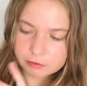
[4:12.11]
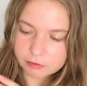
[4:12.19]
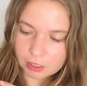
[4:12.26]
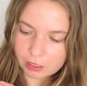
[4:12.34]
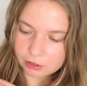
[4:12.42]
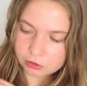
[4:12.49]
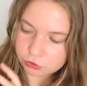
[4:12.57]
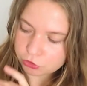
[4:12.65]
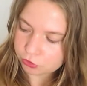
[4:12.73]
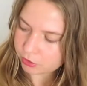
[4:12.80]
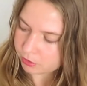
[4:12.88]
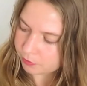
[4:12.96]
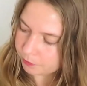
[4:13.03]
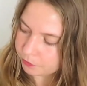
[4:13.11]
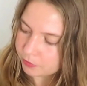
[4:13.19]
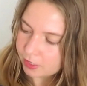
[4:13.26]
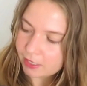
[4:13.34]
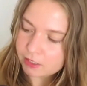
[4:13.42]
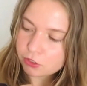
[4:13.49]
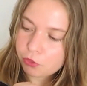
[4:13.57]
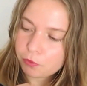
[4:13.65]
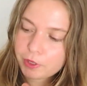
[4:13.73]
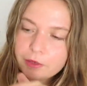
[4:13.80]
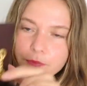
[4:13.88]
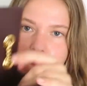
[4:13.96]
I'll also show you this. It has 3